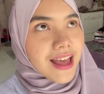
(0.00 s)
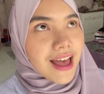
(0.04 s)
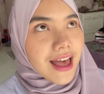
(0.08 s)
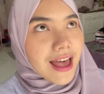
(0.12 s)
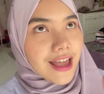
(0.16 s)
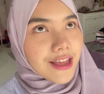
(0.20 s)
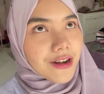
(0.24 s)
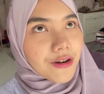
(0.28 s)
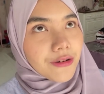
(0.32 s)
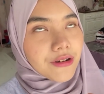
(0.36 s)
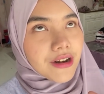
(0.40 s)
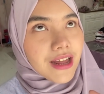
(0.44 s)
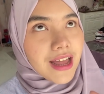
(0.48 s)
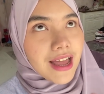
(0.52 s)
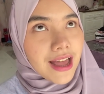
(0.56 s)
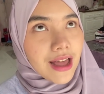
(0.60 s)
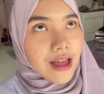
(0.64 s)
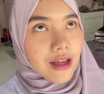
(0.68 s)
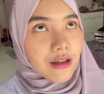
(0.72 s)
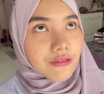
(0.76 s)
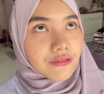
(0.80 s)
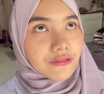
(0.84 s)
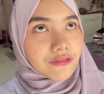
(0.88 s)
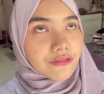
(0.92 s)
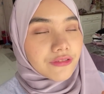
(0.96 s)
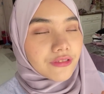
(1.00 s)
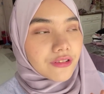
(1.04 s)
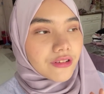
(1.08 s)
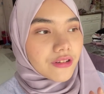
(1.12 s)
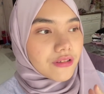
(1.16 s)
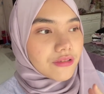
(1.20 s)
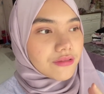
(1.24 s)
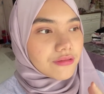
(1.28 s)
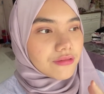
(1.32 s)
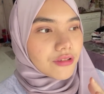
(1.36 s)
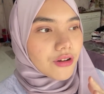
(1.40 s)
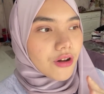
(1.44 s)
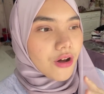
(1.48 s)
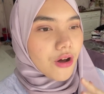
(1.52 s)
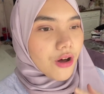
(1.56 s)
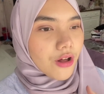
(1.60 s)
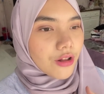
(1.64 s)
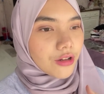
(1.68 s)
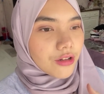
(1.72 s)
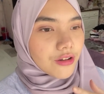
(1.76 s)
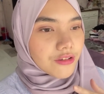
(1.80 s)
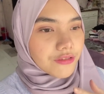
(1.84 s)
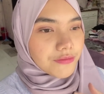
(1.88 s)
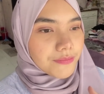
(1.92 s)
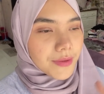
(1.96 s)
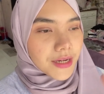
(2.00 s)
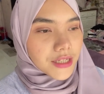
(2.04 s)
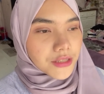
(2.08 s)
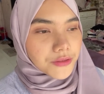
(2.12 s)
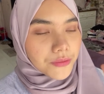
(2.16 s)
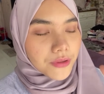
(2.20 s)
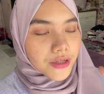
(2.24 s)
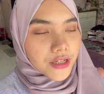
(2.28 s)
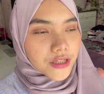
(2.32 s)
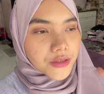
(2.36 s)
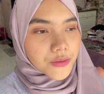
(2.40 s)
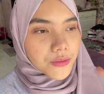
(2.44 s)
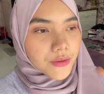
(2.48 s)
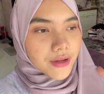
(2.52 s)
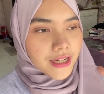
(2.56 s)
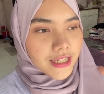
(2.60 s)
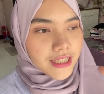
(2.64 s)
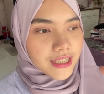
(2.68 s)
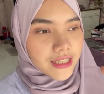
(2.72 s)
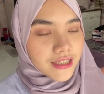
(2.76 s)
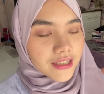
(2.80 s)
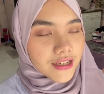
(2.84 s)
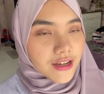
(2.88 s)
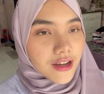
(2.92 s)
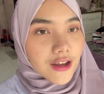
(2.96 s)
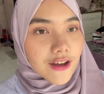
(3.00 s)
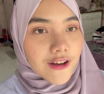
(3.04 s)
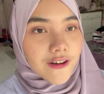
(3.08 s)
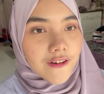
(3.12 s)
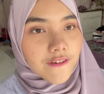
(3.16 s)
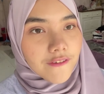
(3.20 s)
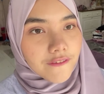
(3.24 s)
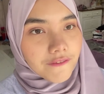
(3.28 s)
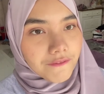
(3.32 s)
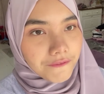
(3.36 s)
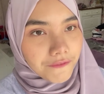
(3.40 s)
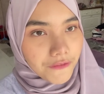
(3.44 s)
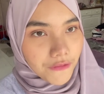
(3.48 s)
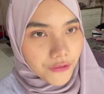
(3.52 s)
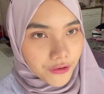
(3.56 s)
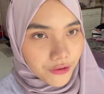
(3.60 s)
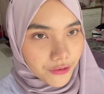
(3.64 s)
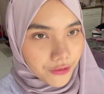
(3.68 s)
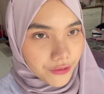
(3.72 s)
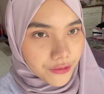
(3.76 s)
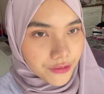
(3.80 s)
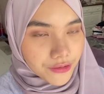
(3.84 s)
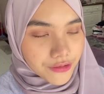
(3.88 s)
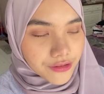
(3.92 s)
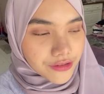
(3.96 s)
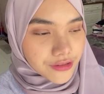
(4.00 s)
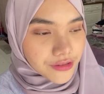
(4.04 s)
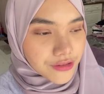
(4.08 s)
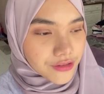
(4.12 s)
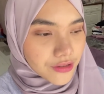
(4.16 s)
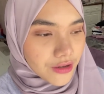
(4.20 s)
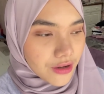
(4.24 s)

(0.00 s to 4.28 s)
I don't have all of my 2020 photos,